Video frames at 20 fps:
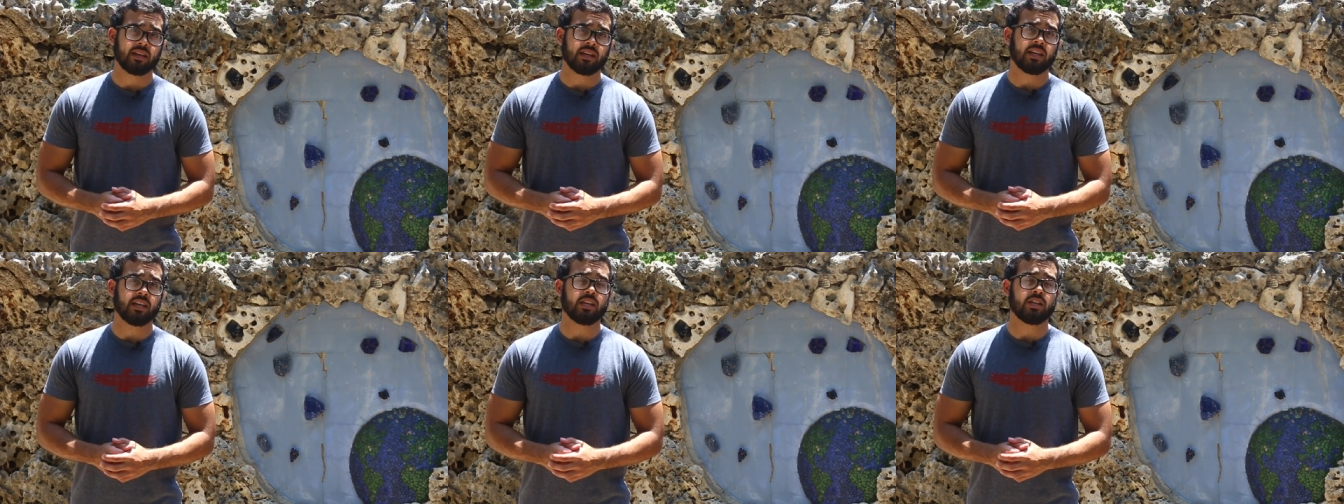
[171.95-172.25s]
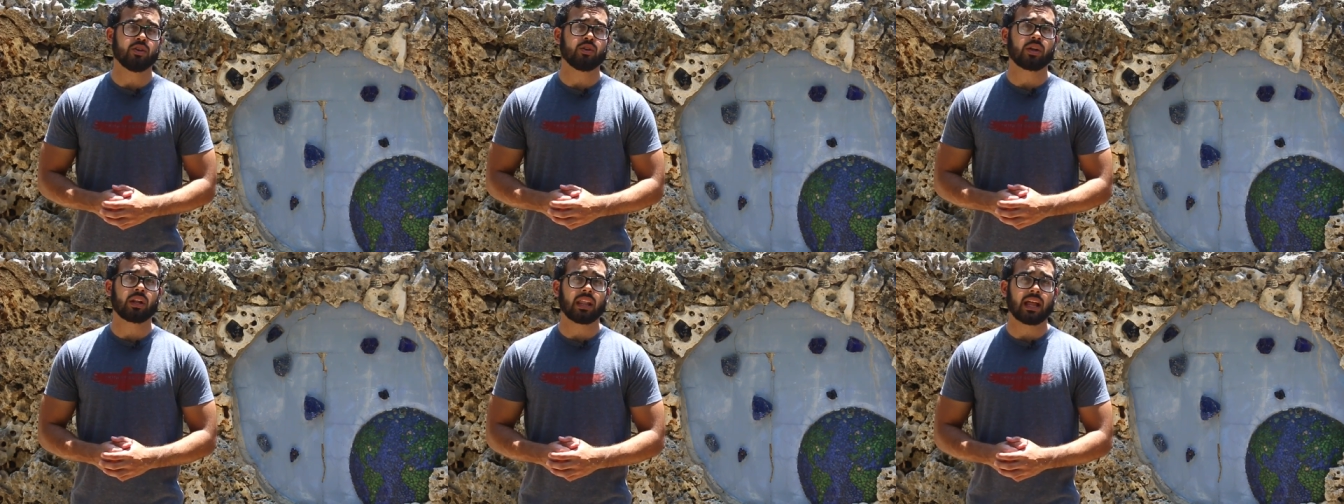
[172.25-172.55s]
He
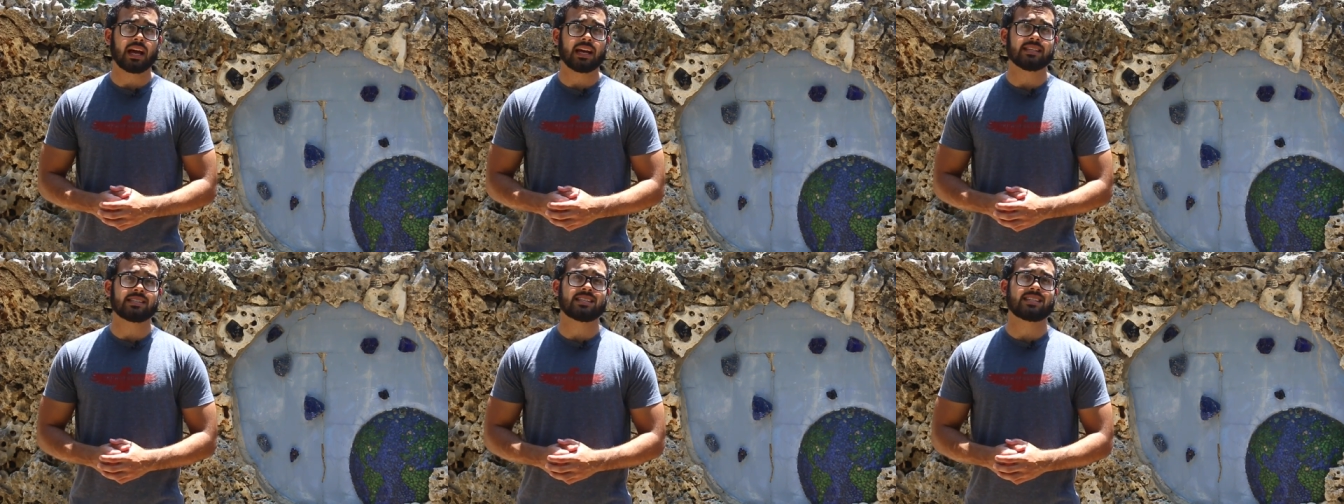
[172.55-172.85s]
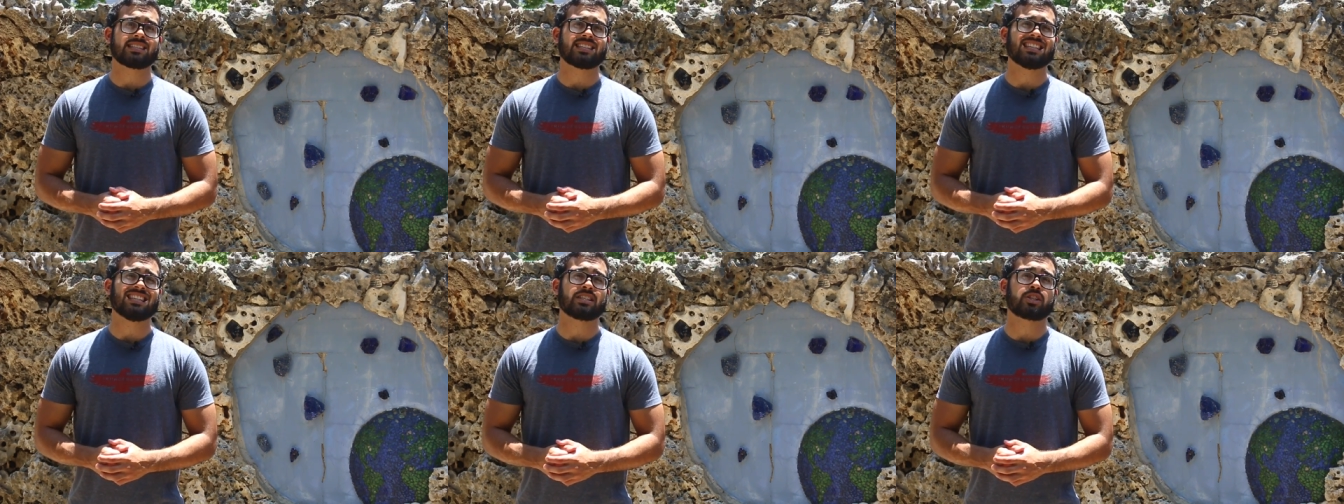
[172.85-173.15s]

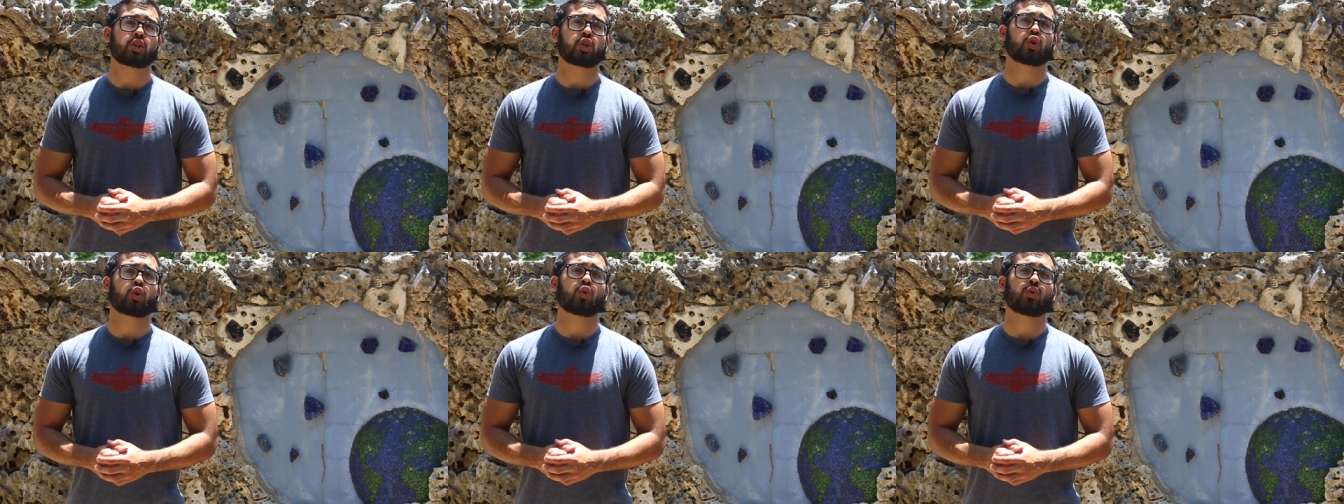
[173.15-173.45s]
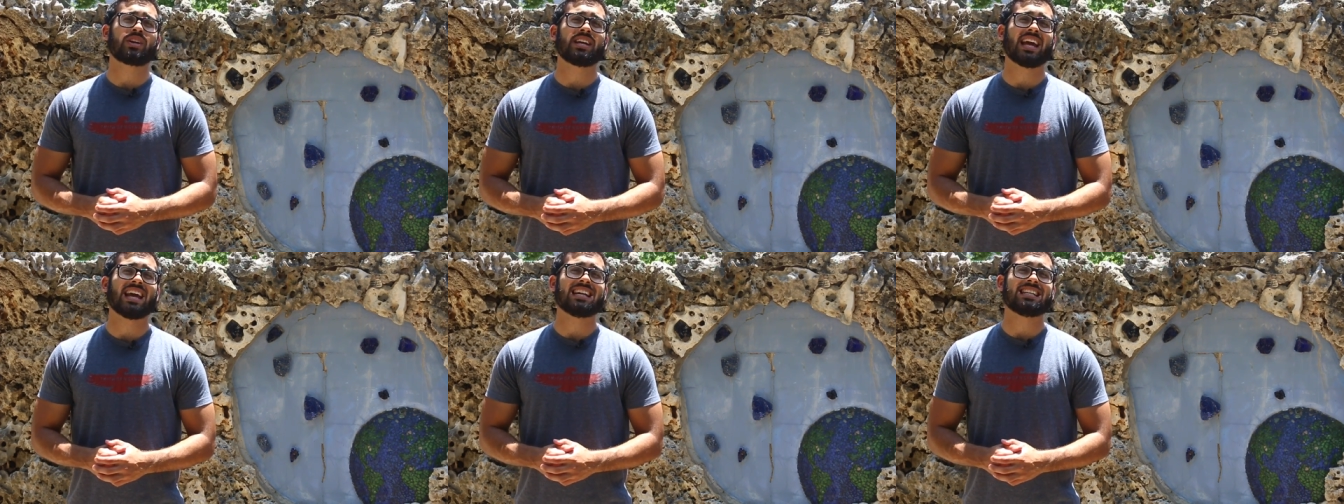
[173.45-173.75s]
utilizes his
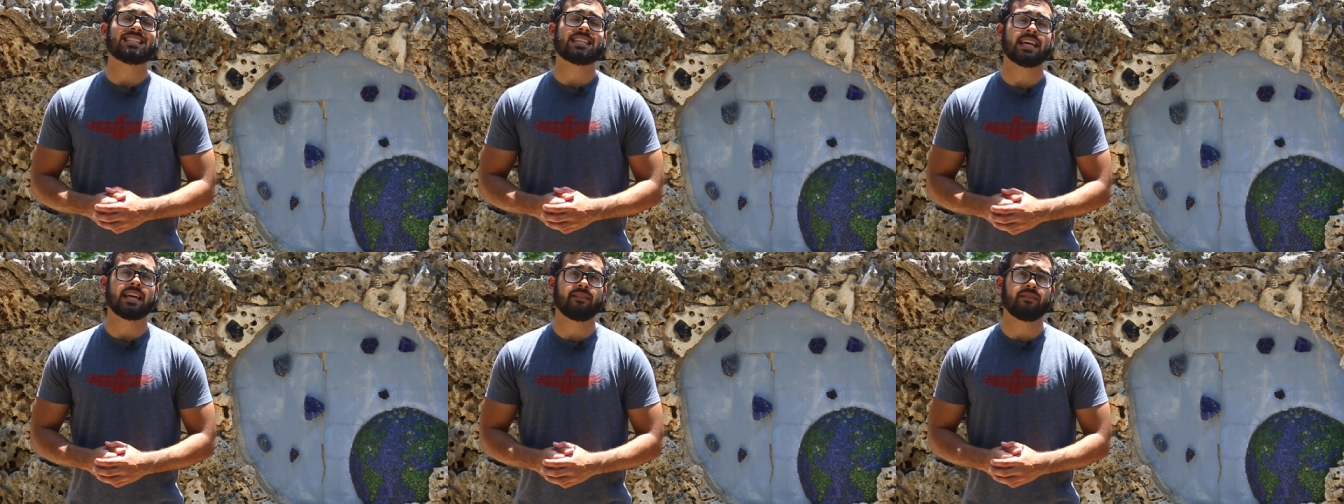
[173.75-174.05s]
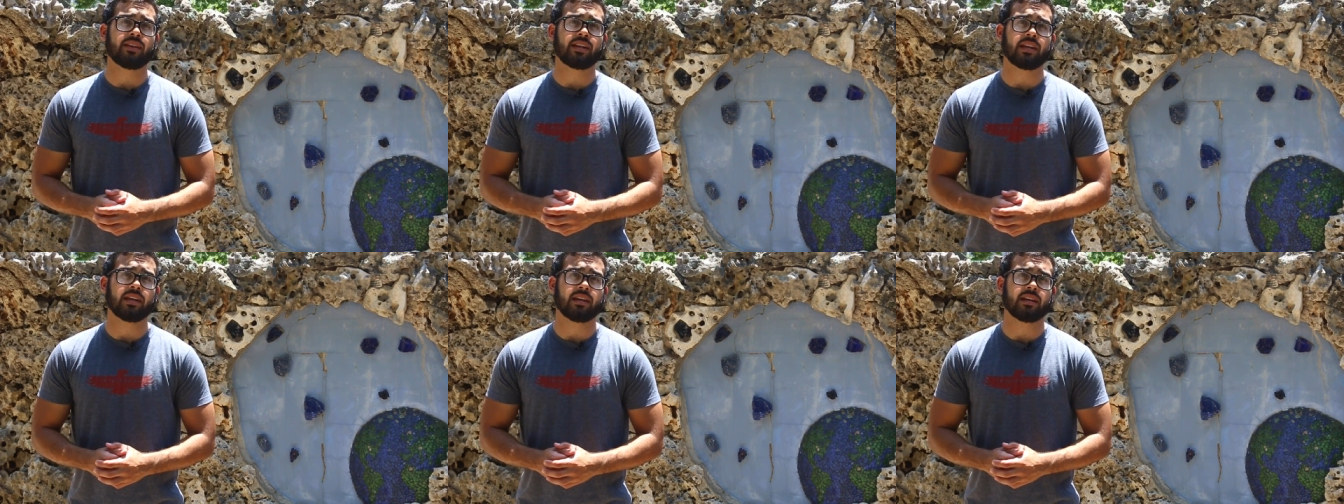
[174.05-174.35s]

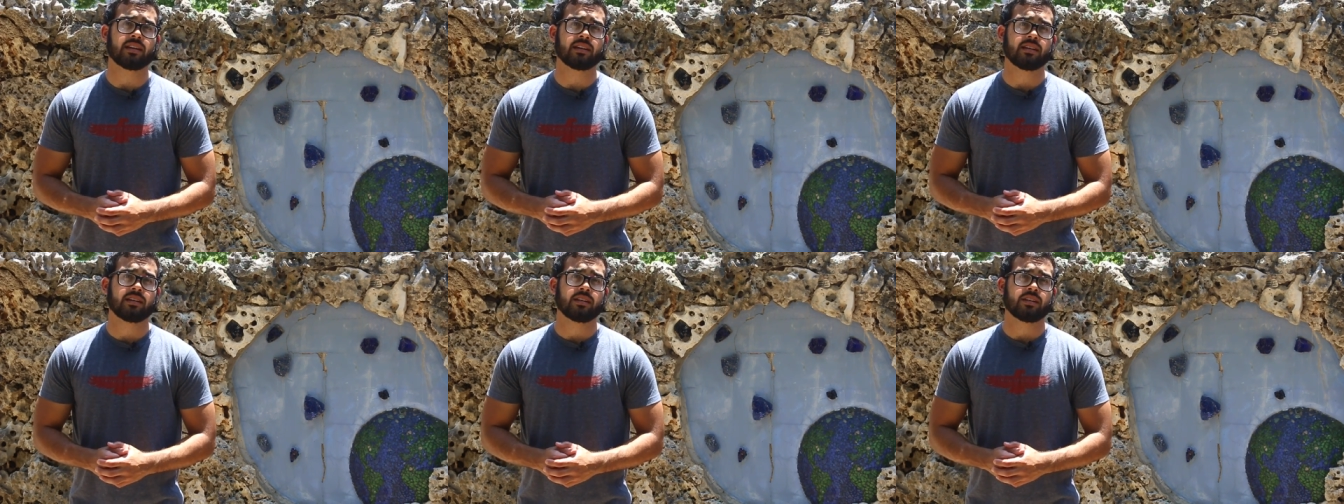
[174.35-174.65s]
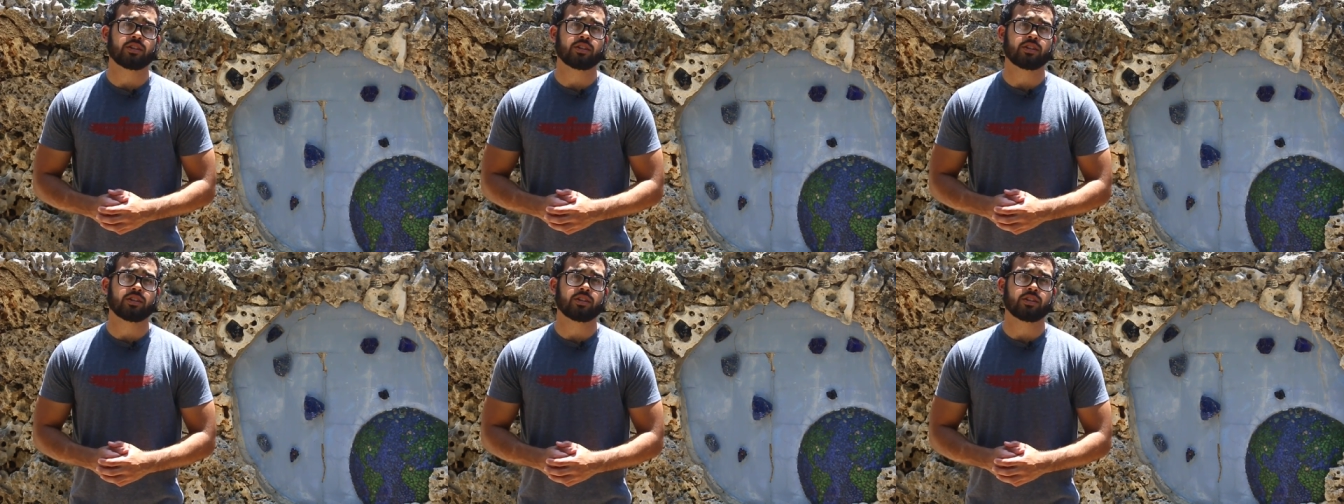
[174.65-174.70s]
creativity